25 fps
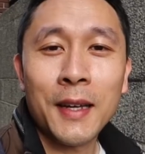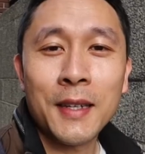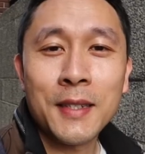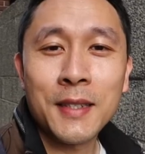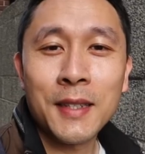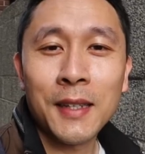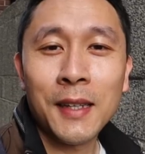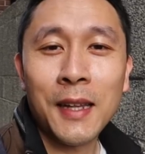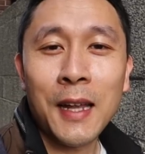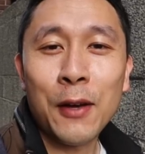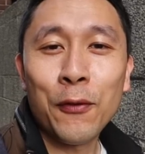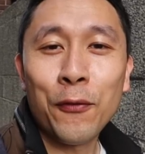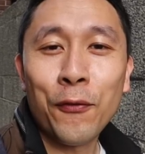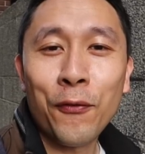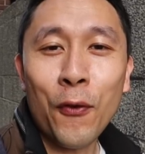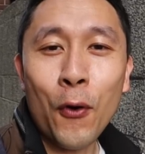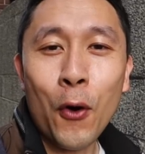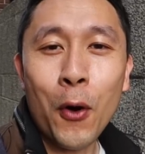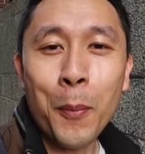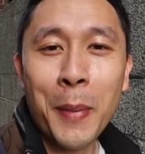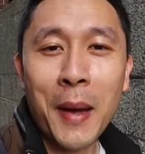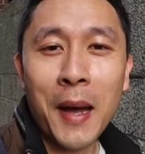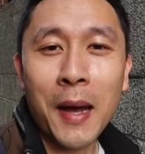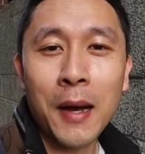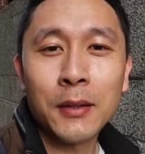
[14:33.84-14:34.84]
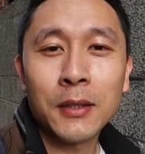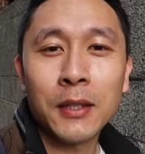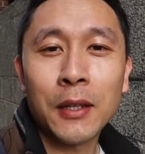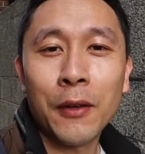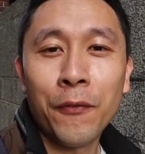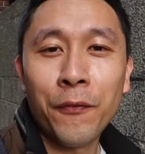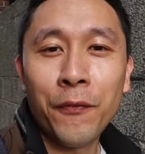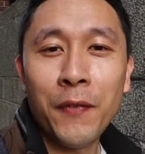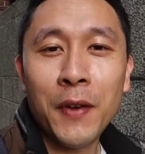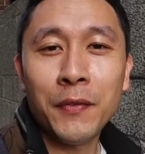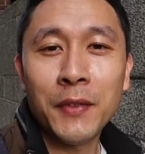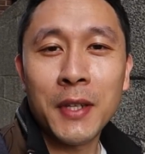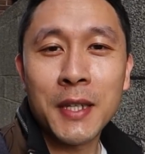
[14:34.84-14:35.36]
I still have
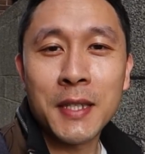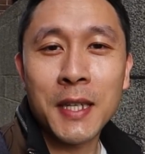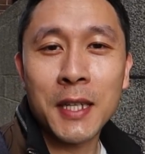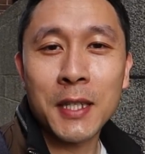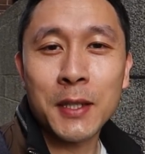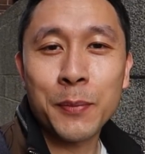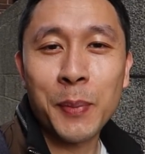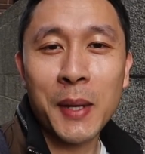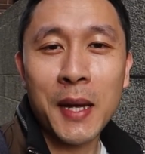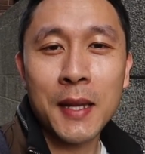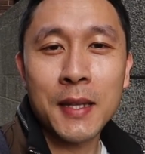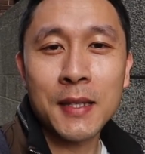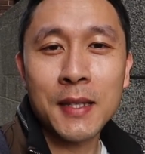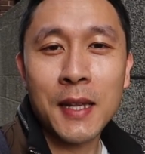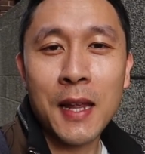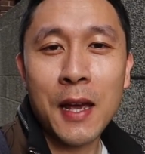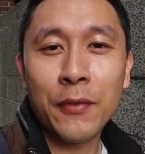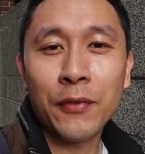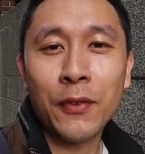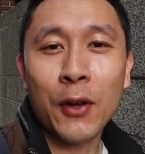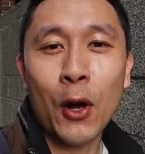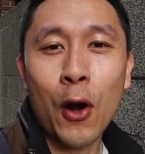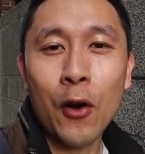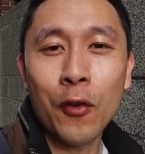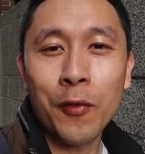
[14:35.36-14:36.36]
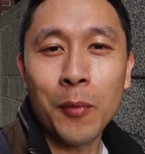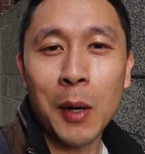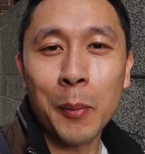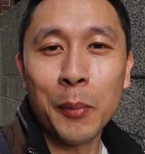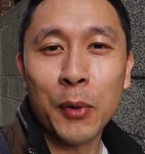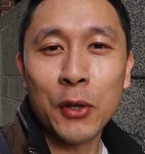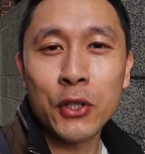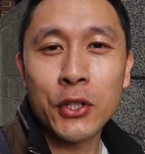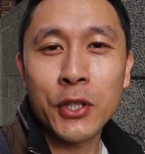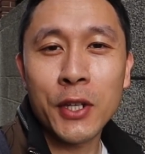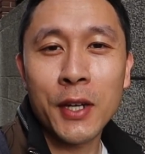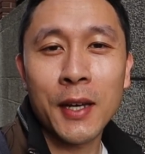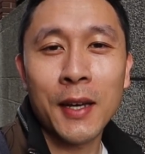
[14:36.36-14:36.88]
£4.56 left of my
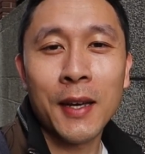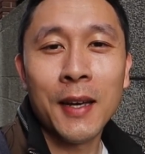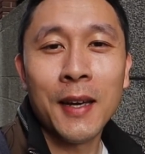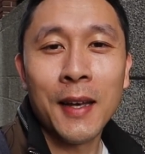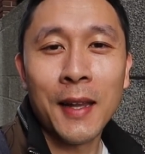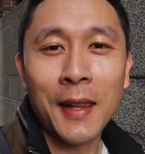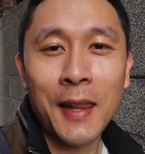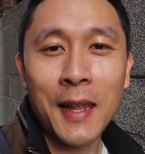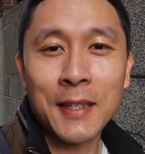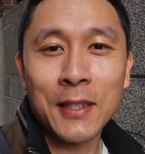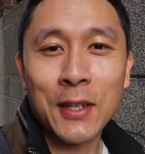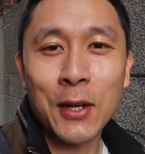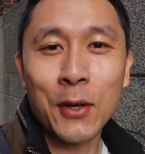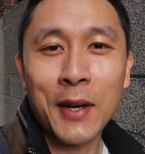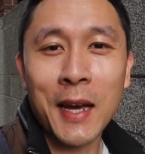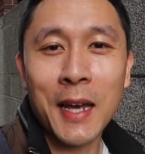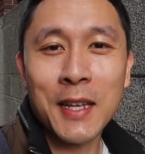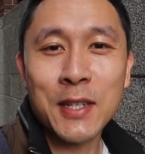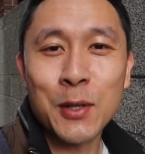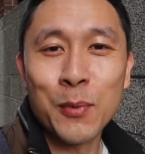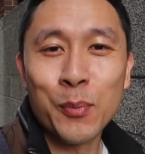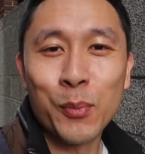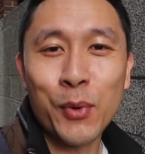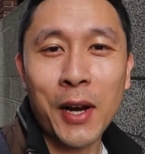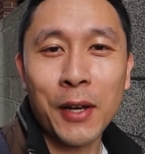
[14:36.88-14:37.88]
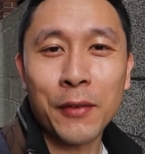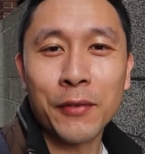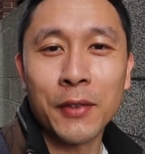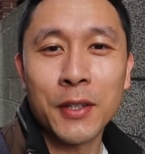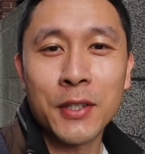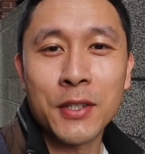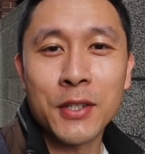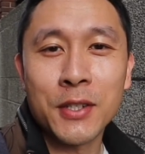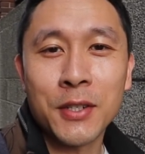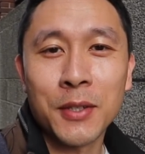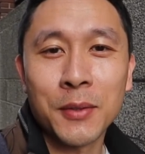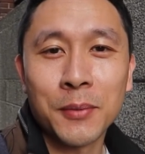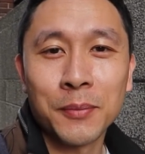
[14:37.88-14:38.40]
budget. Let's go get some
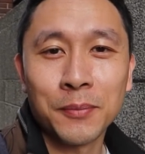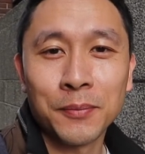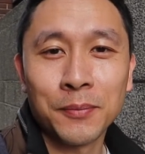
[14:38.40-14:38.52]
breakfast.